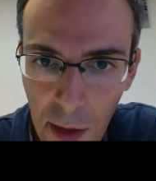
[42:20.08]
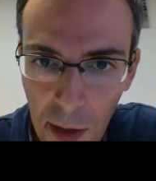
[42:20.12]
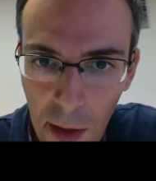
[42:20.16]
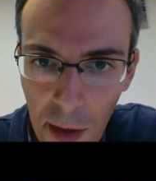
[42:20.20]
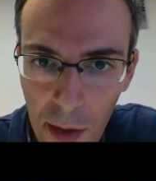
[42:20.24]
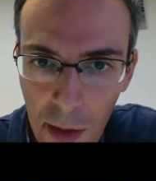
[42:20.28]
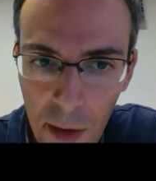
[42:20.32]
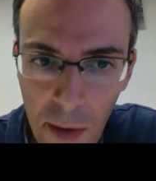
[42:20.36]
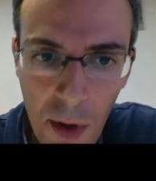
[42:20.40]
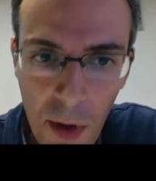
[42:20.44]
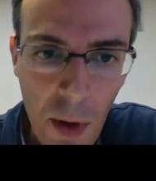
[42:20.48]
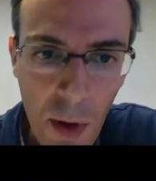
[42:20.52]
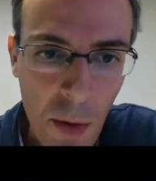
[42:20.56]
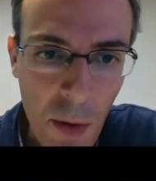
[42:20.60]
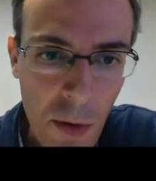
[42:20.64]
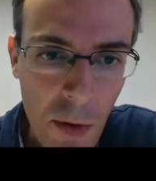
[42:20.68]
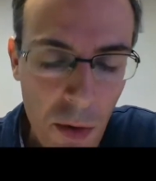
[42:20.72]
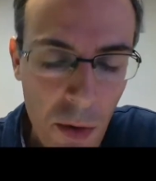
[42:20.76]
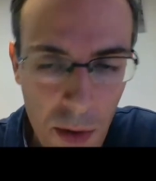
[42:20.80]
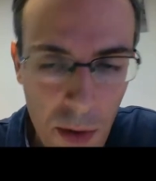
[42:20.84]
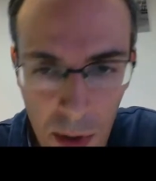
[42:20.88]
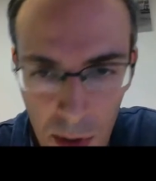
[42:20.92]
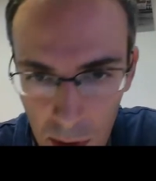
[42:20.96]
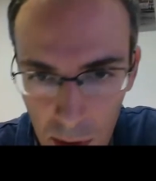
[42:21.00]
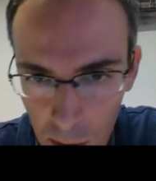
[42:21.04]
There you go. So
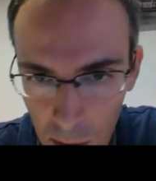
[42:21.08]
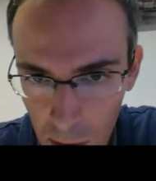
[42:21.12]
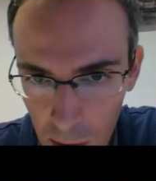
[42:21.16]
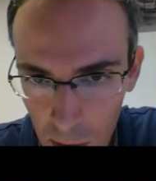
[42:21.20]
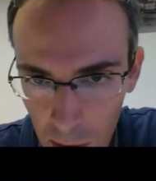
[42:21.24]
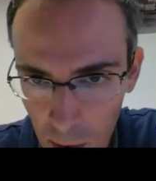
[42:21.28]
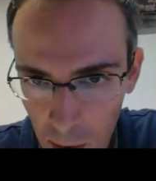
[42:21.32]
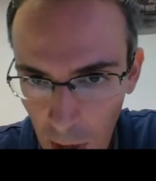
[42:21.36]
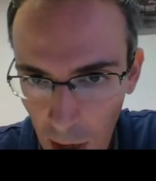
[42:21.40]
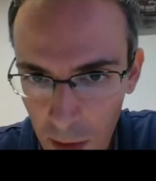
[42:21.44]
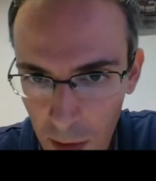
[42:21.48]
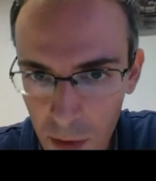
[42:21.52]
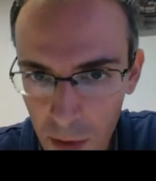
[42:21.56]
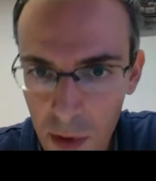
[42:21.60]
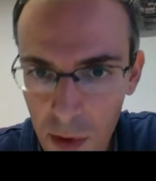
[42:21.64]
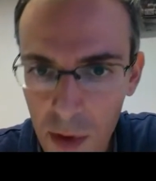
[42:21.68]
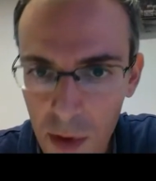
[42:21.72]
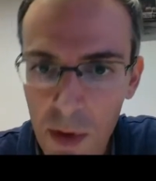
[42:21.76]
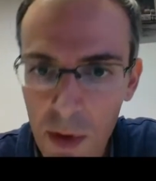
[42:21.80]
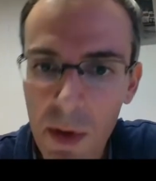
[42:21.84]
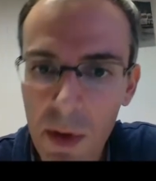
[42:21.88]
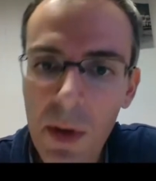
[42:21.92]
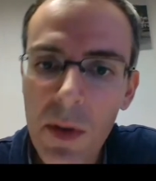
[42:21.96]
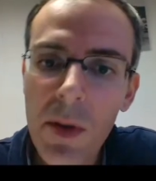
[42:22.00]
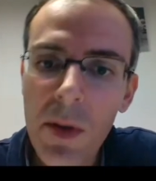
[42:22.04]
we have
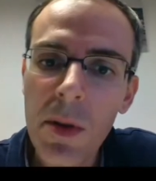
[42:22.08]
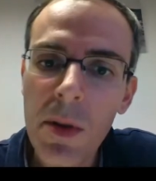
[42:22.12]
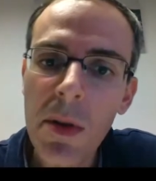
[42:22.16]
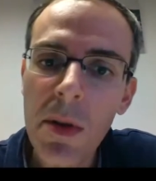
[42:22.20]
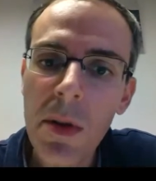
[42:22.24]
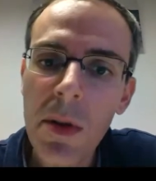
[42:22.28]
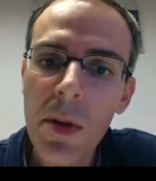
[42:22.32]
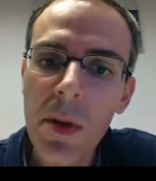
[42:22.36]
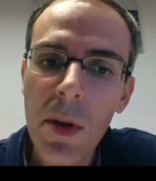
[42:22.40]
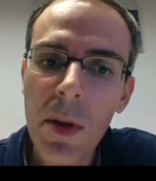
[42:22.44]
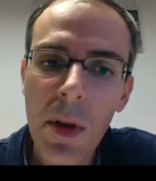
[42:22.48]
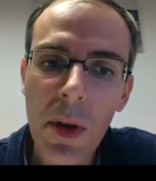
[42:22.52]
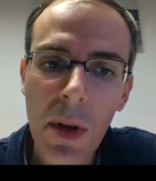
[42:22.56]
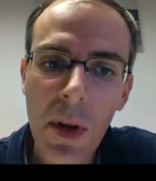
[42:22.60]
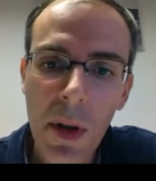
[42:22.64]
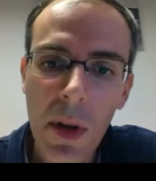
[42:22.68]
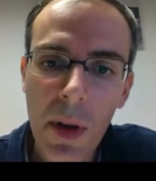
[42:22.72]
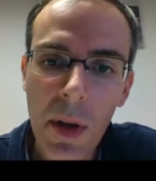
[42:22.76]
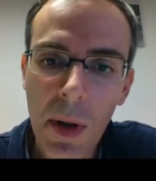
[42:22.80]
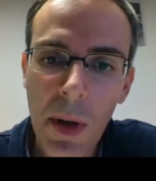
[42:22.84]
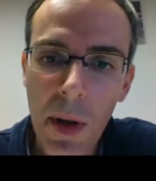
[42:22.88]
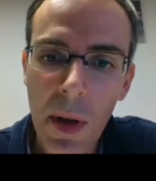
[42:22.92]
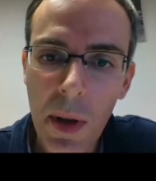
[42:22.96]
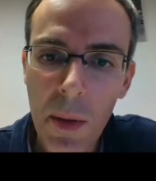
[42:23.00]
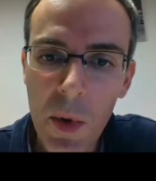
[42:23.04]
an
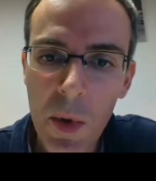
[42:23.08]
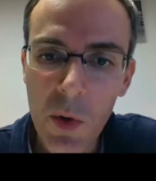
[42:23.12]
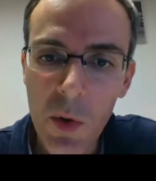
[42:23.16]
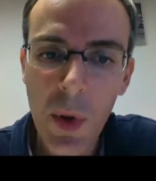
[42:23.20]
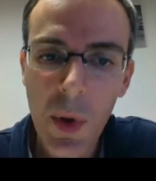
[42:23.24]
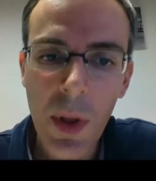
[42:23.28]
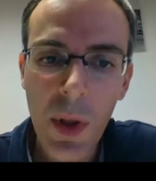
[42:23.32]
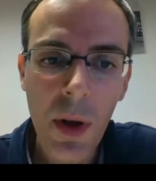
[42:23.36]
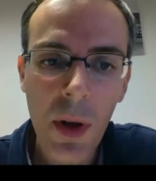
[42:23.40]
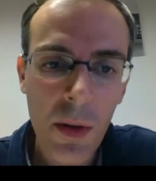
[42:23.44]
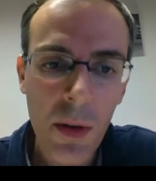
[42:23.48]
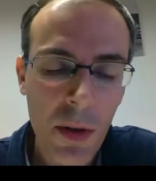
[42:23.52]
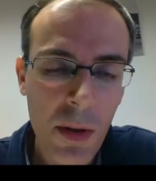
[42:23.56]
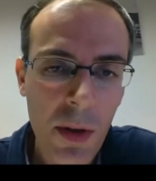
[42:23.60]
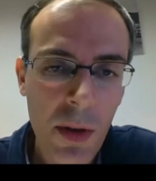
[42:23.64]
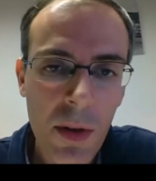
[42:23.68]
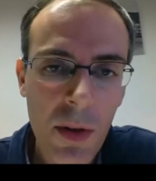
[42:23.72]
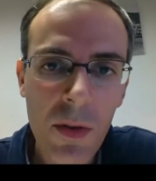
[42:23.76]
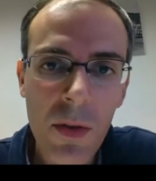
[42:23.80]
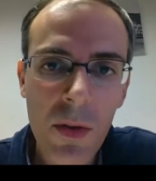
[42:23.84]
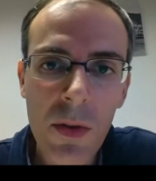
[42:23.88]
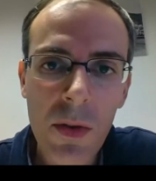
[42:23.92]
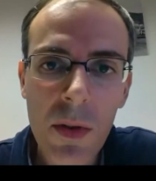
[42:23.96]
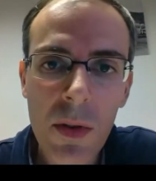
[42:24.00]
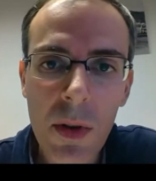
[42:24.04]
image without
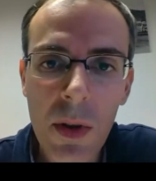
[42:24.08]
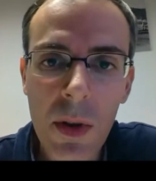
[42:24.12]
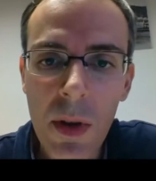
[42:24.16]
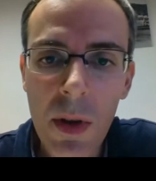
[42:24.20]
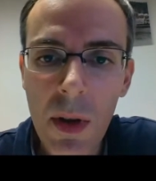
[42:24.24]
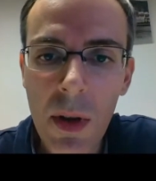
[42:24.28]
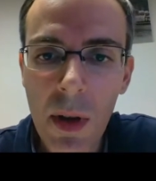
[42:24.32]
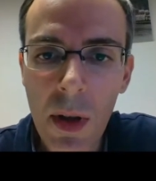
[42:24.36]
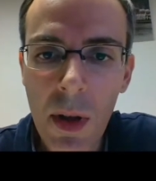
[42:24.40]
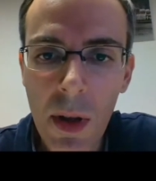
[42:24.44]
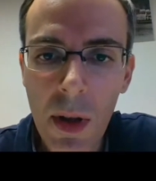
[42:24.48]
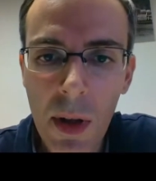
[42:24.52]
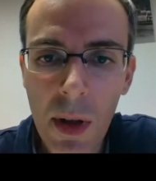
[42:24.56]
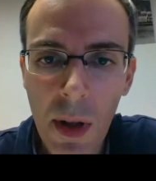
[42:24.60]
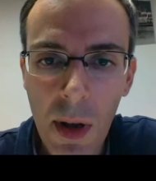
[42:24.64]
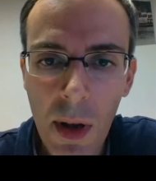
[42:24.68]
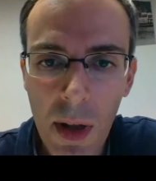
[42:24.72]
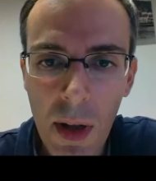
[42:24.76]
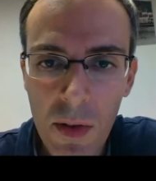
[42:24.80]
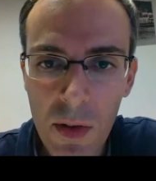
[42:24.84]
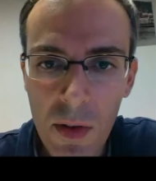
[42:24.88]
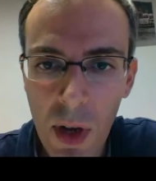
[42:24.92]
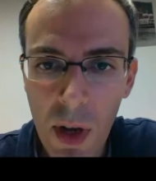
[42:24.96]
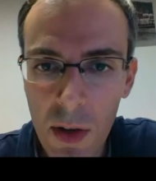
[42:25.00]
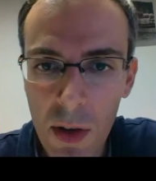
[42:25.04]
this
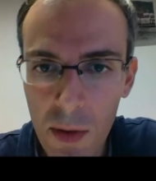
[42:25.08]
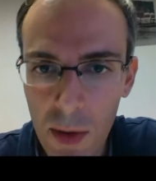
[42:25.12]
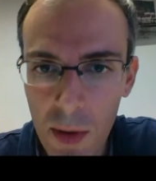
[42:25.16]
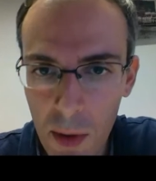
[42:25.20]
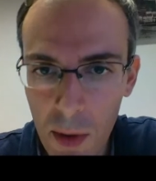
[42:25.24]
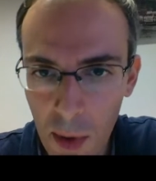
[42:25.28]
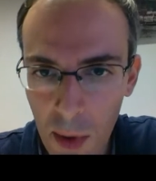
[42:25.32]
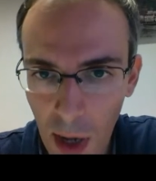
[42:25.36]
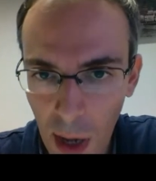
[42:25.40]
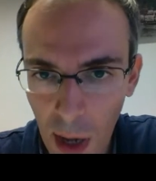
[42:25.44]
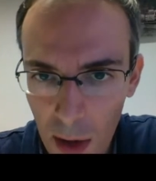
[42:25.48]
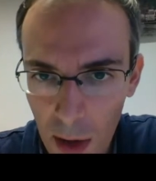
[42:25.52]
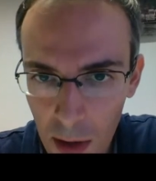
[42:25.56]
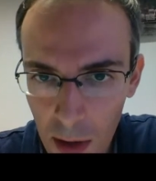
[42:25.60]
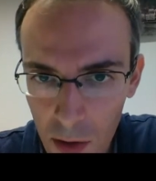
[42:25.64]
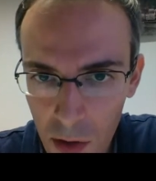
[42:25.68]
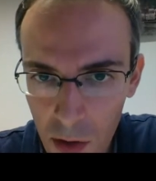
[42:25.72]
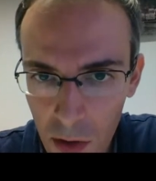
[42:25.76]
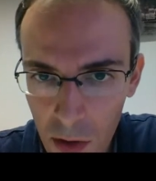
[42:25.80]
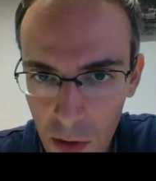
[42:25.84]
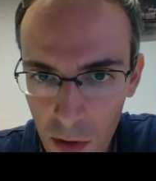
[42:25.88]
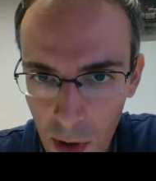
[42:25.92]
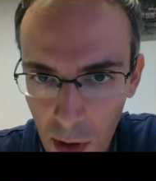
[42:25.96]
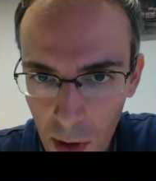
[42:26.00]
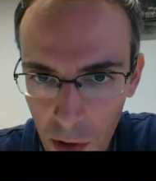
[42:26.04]
light scattering. We can
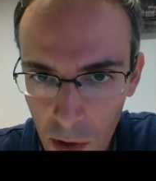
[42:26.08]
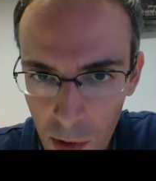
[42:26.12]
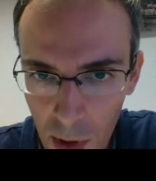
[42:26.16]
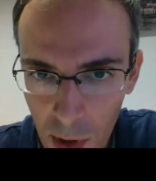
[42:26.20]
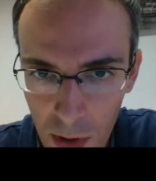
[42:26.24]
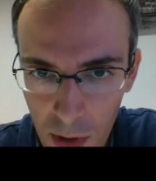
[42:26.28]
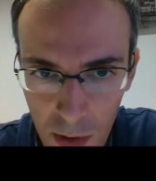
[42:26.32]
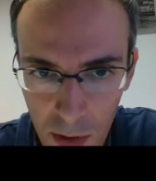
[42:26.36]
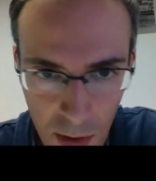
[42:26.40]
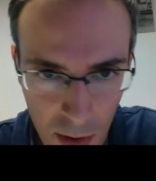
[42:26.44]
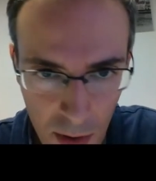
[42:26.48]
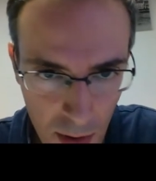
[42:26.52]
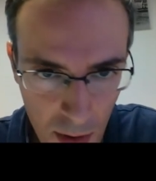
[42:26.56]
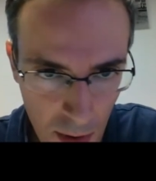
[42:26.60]
adjust contrast.